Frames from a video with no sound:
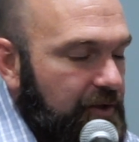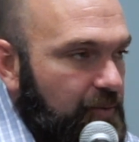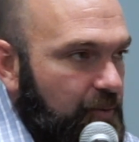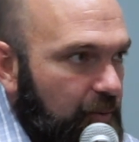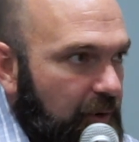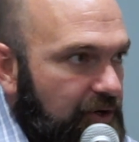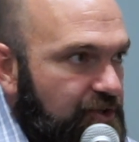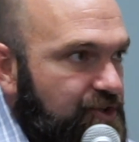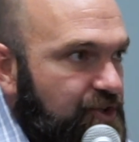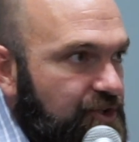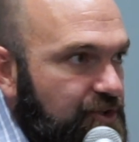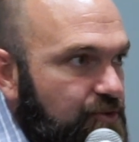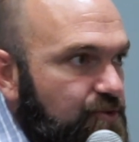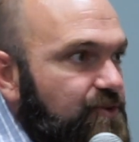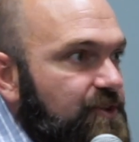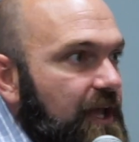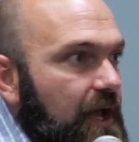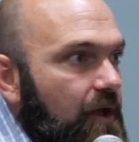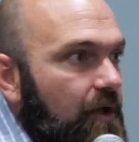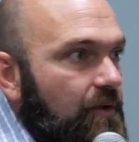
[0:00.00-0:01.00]
When should you
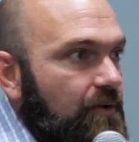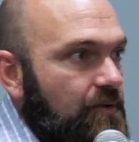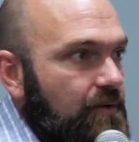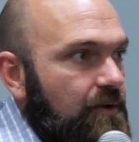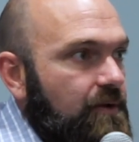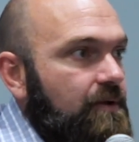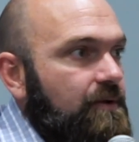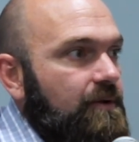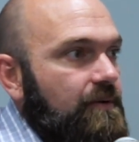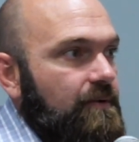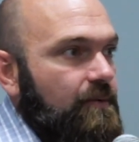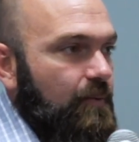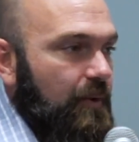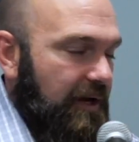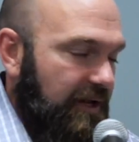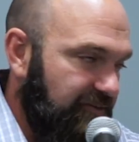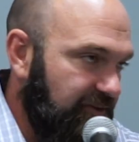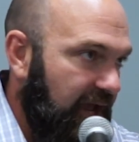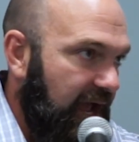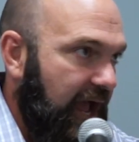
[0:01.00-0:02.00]
sell?
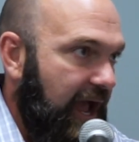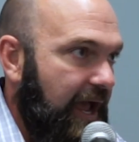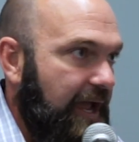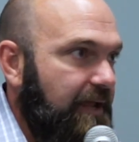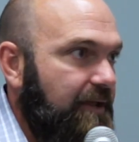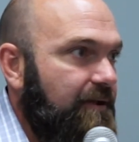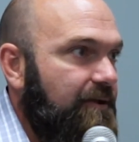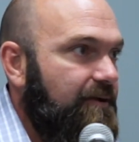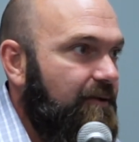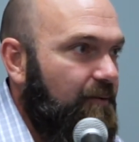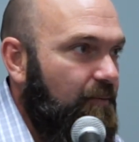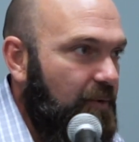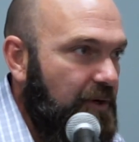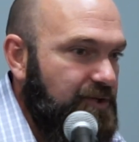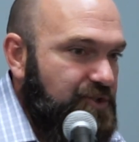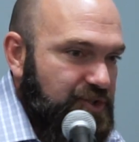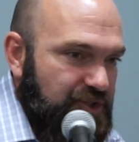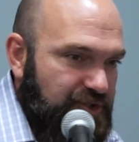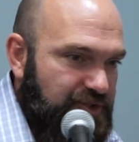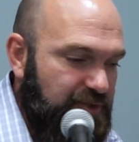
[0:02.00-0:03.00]
When it's high. When
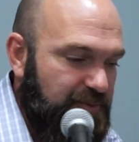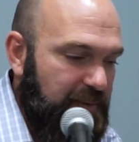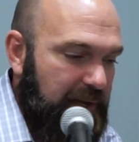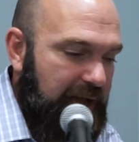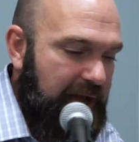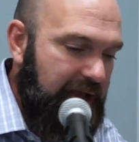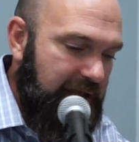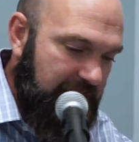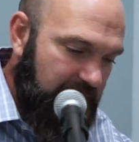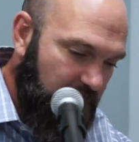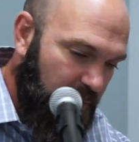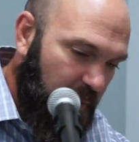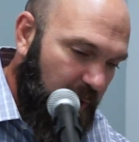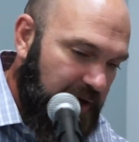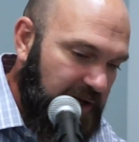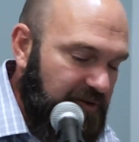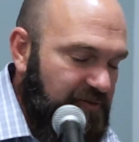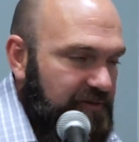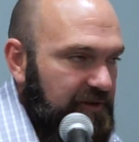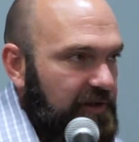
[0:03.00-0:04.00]
should you buy?
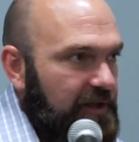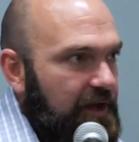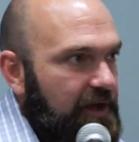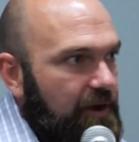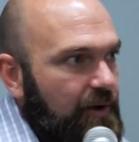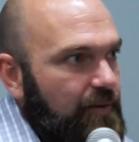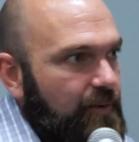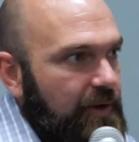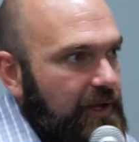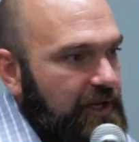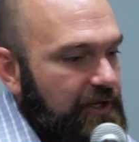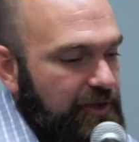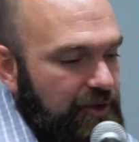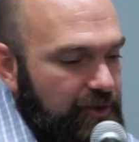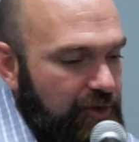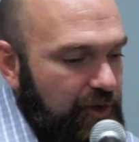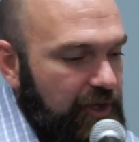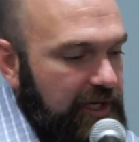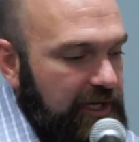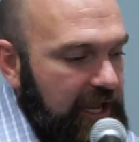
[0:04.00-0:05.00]
When it's low. And
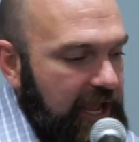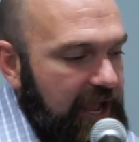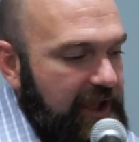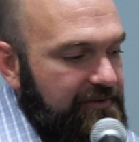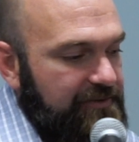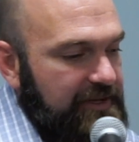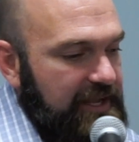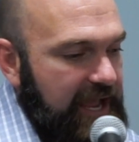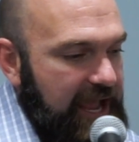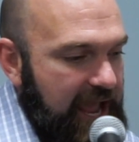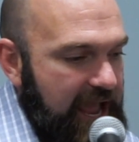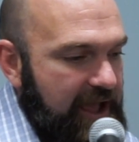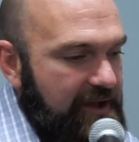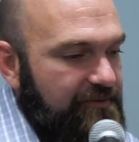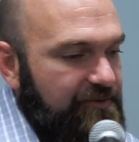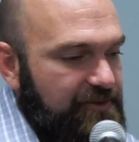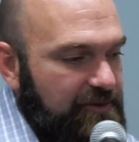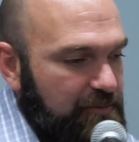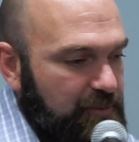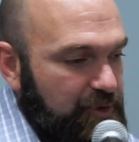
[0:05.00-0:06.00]
you're going to
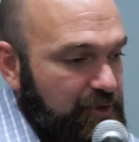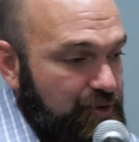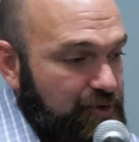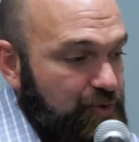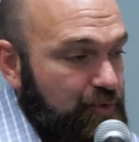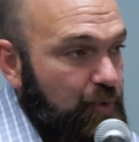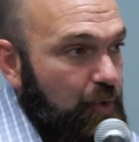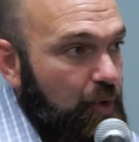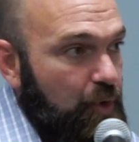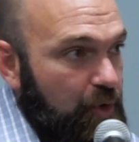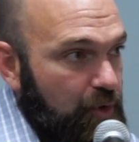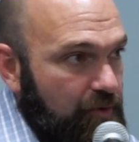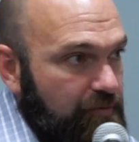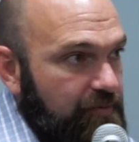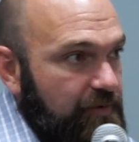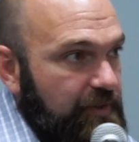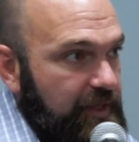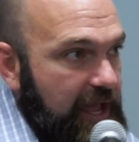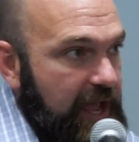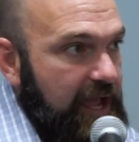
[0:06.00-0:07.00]
have some control
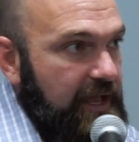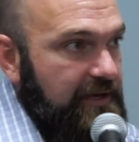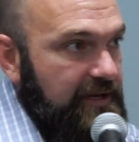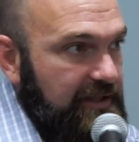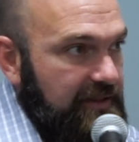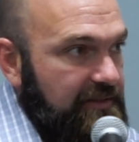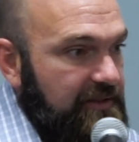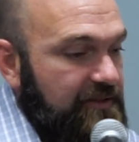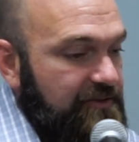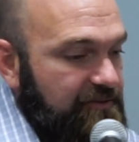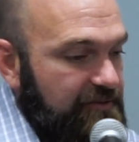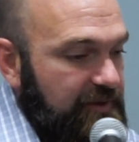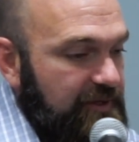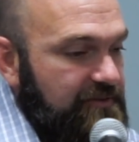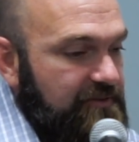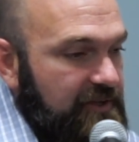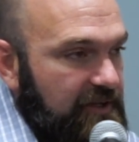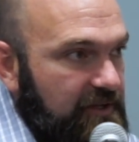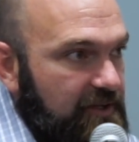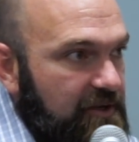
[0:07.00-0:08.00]
over that in this
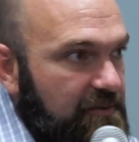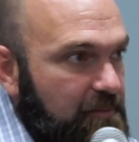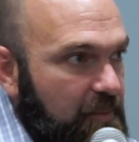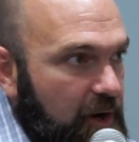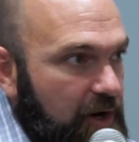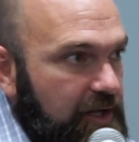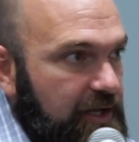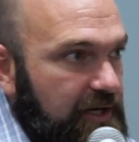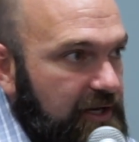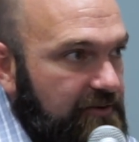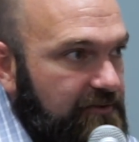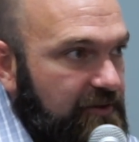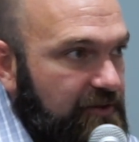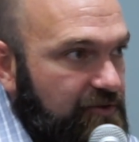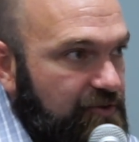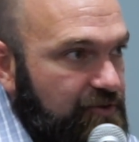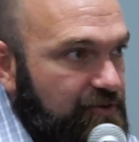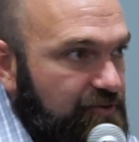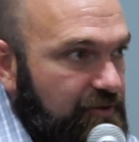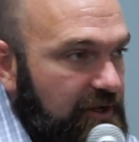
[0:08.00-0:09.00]
fixed income market as
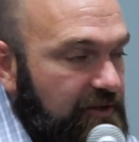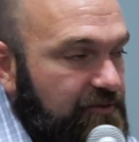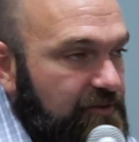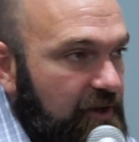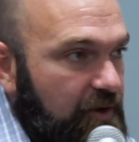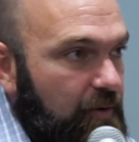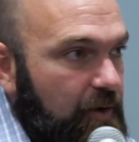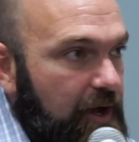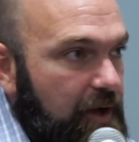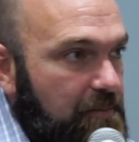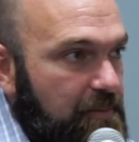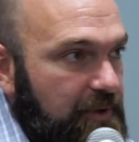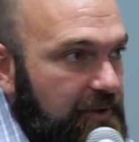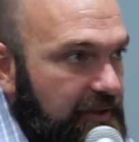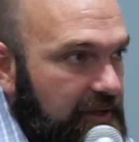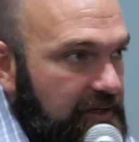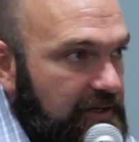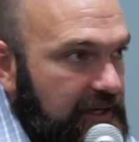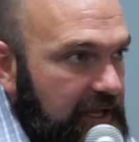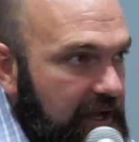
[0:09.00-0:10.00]
interest rates go up
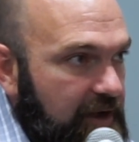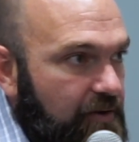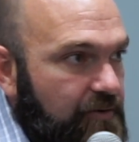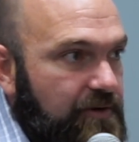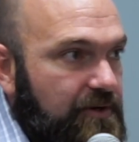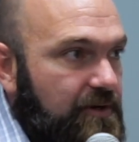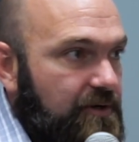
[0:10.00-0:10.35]
and then down,